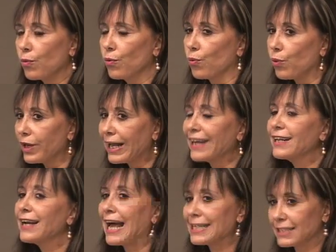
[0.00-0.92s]
we
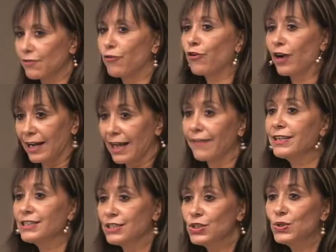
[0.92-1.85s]
can ask for
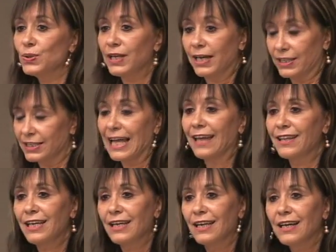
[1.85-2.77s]
another stu
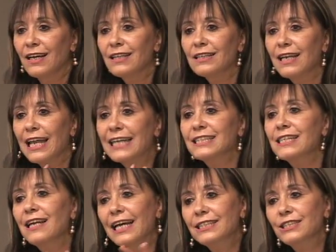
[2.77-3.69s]
study
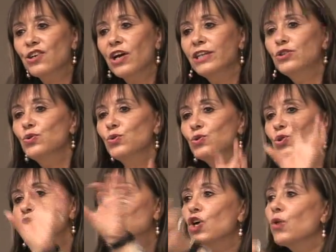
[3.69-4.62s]
Last, like try to,
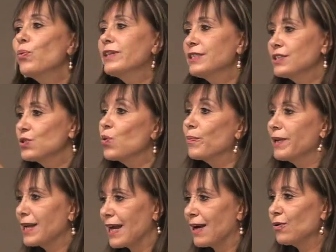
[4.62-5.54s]
to talk with these
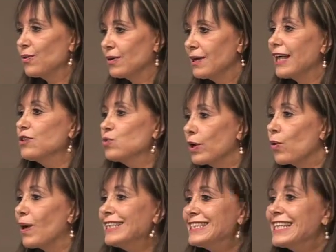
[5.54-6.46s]
women now, like do a
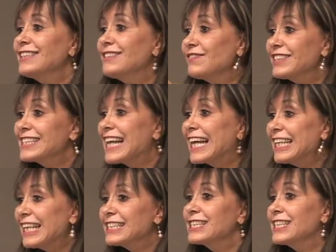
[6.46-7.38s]
qualitative
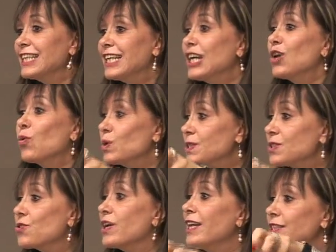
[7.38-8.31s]
study and see what
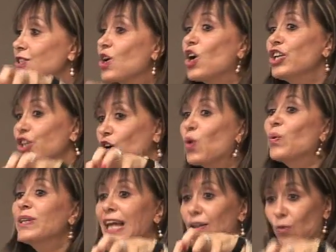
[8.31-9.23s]
really is going on
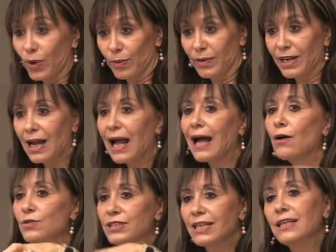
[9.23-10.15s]
with that women,
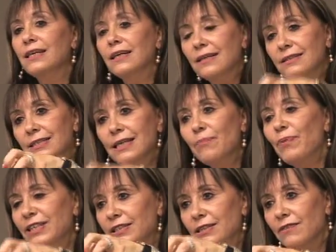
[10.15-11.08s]
how the
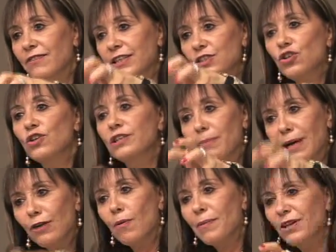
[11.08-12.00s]
separate intervention or the
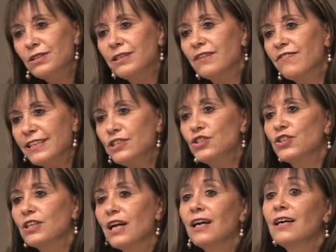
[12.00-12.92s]
man-on-man -man
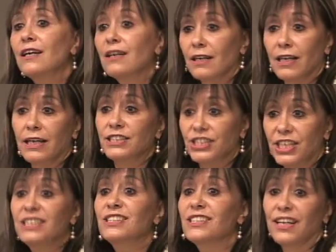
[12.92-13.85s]
intervention her, uh,
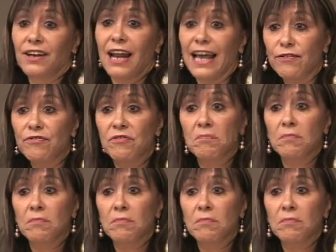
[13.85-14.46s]
changed their life,